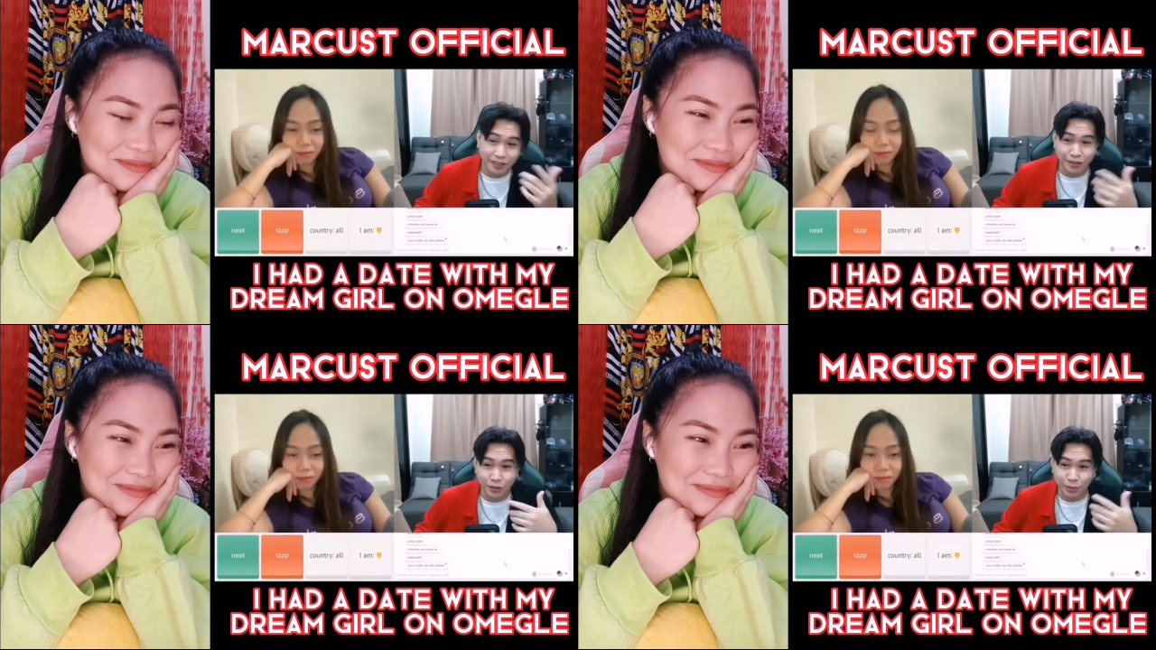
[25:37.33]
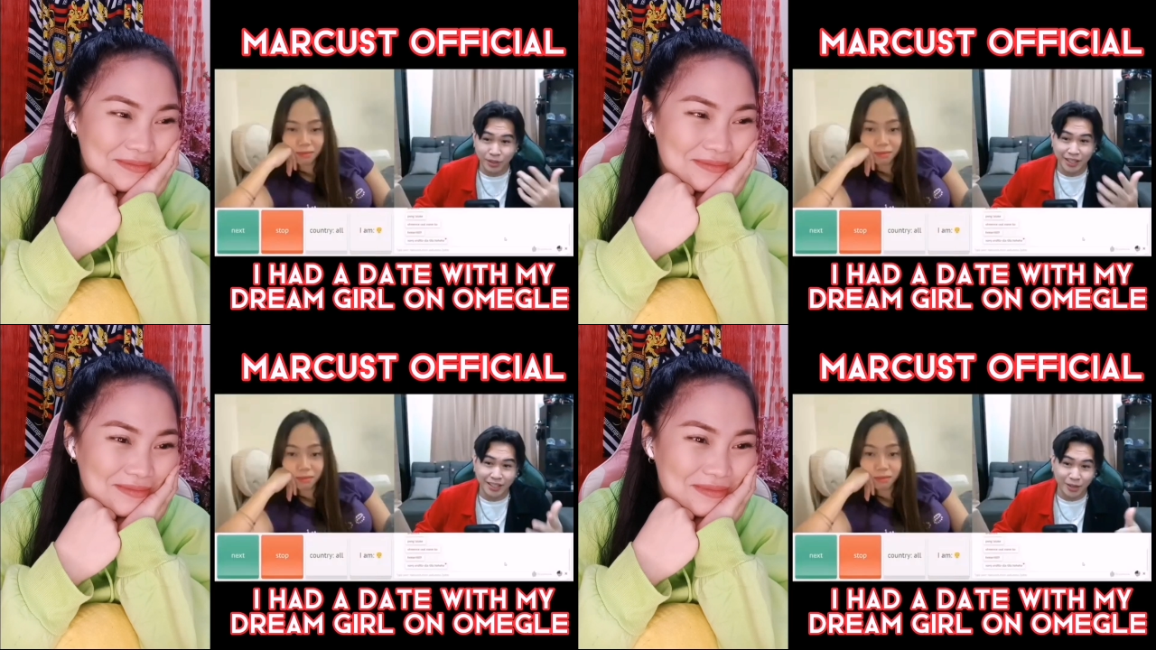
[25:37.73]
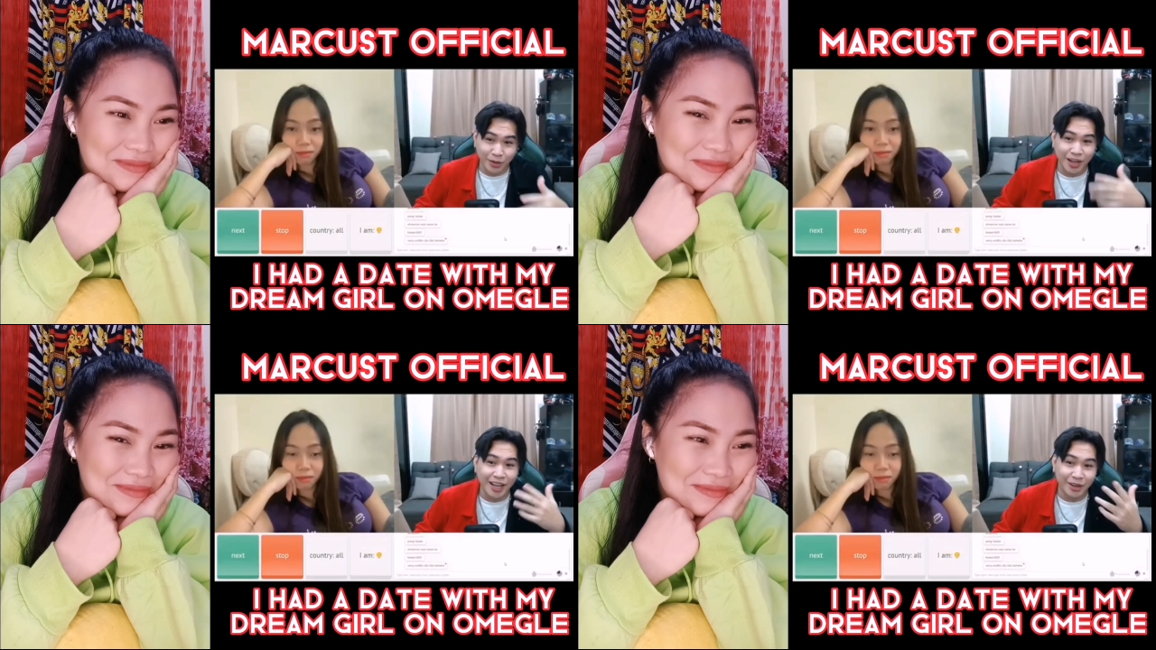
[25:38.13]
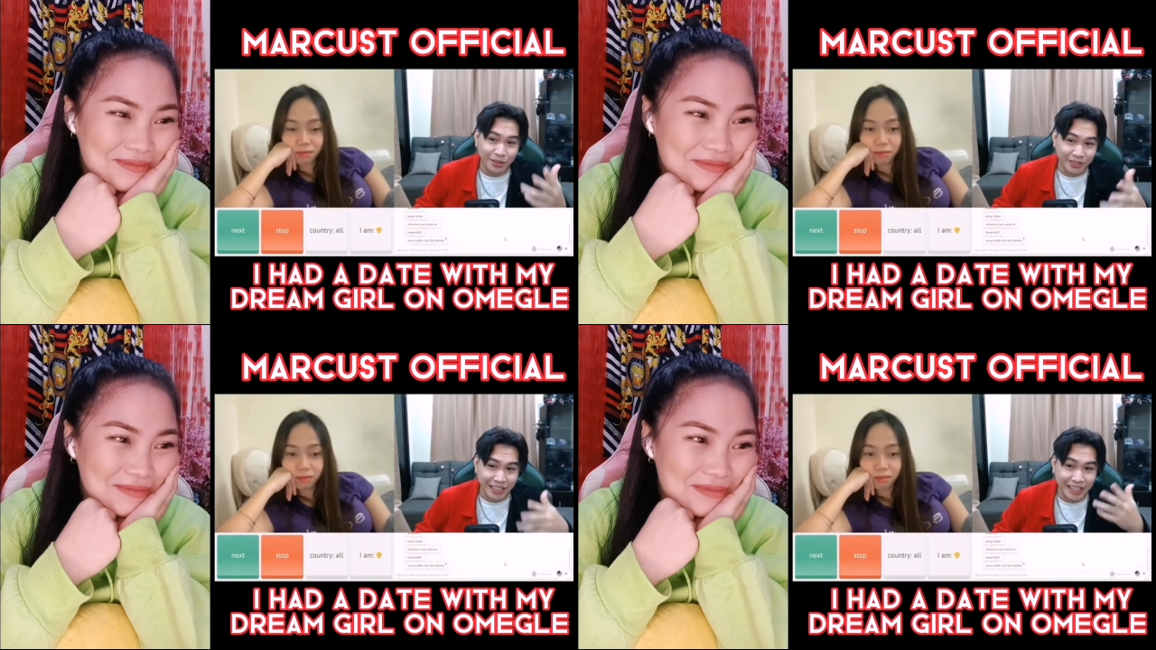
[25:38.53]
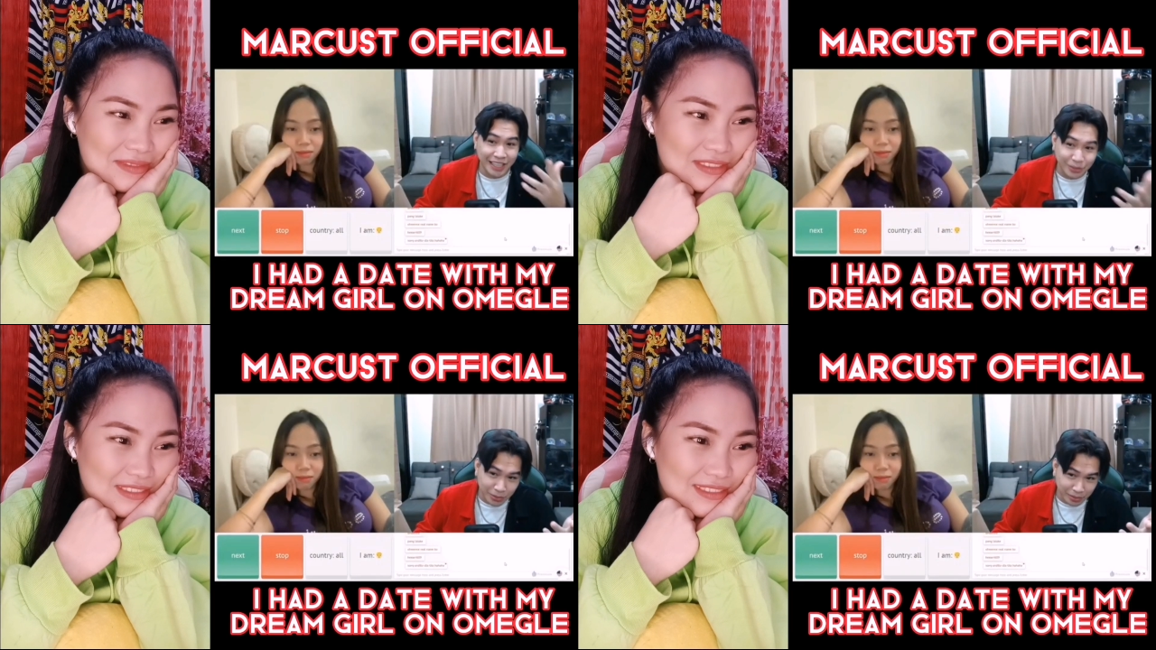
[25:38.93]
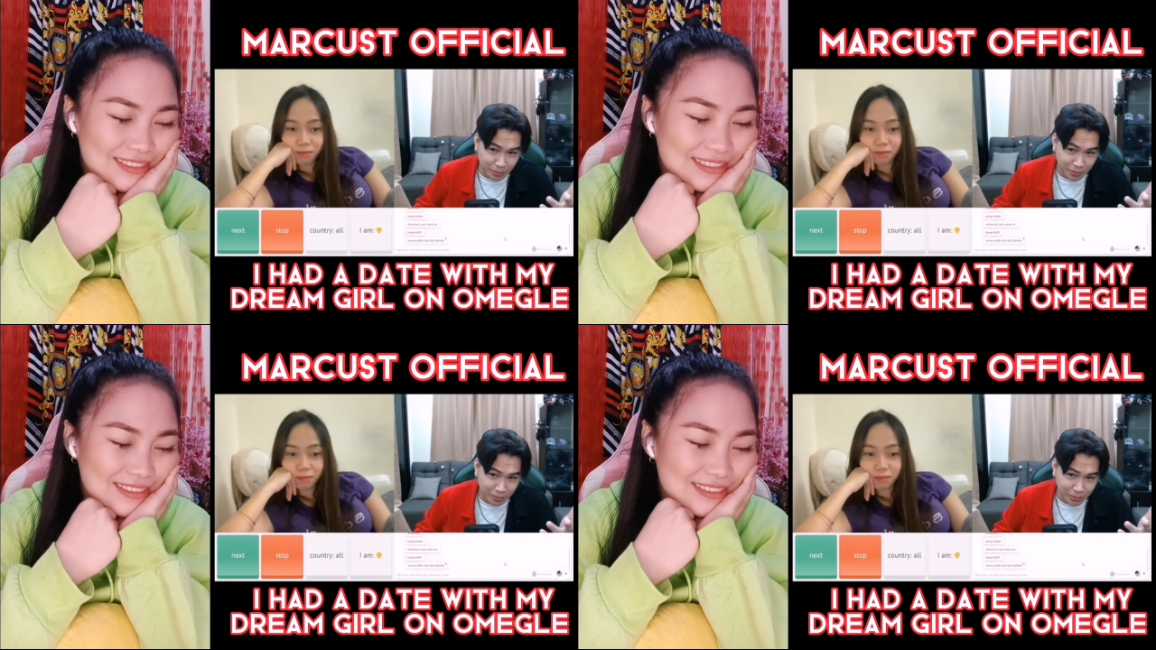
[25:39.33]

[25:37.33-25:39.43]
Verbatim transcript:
Speaker 1: Do you wanna go out on a date with